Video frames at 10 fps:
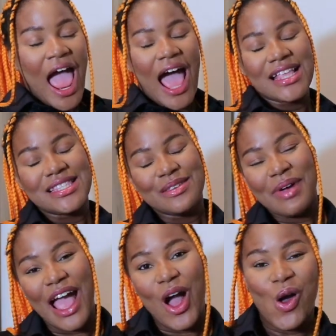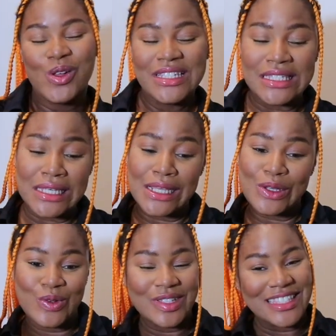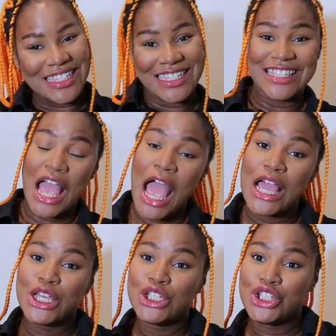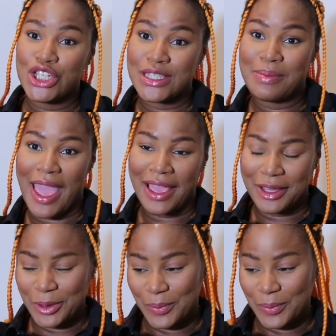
And to my oldies and goodies, she's back